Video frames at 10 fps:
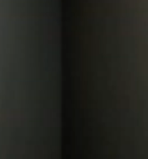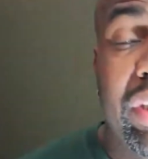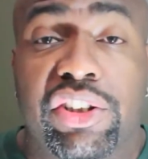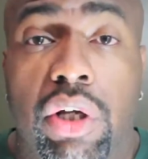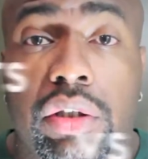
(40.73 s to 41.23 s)

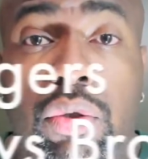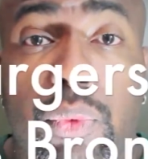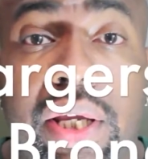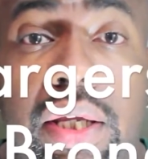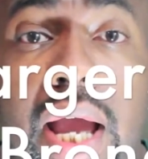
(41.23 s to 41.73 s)
We start the
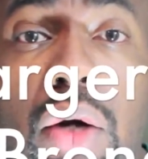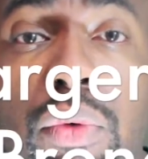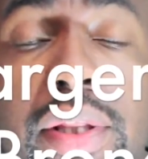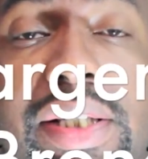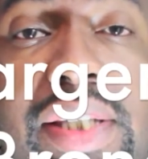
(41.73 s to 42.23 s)
week out
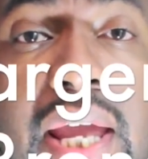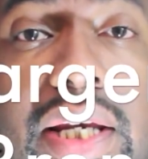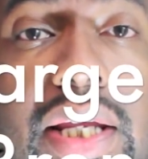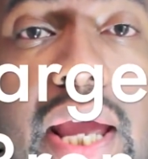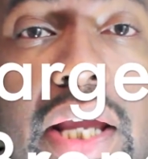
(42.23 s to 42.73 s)
with
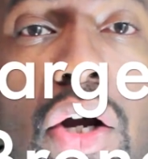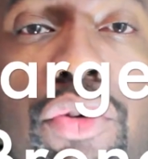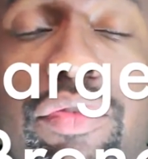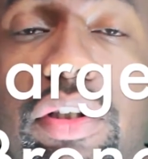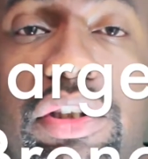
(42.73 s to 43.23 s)
San
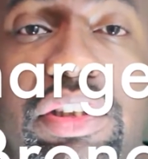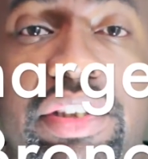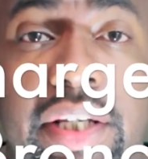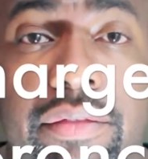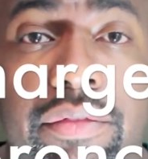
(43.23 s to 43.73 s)
Diego versus
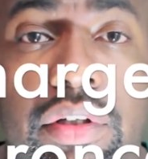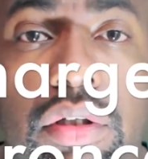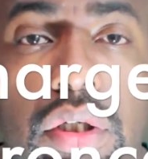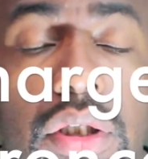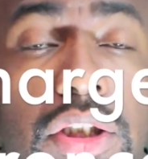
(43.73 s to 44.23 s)
Denver.
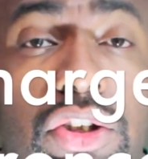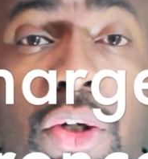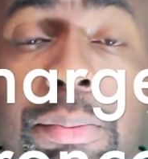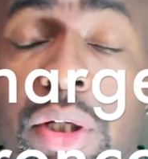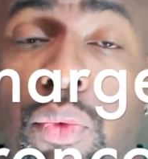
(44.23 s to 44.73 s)
This is
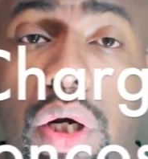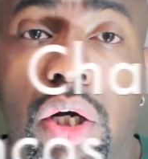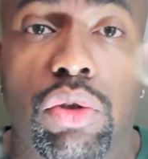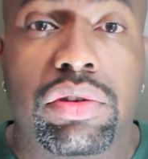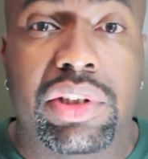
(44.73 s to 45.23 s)
going to be one of
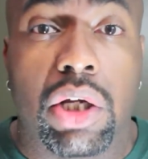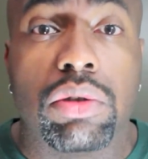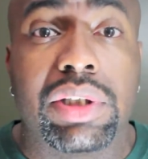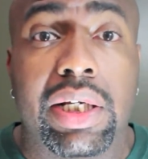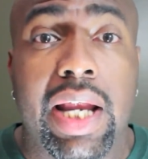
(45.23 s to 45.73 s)
those
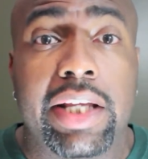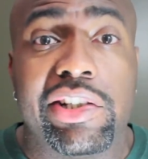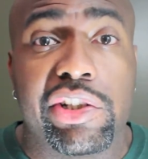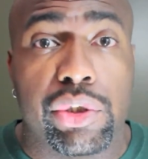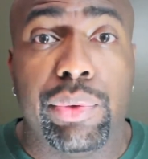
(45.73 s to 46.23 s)
Thursday night
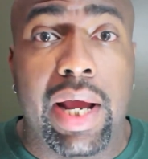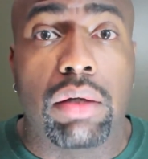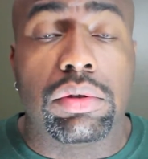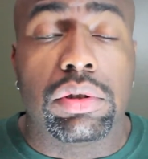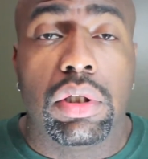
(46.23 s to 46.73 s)

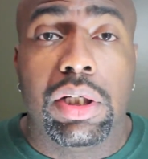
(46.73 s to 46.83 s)
shootouts.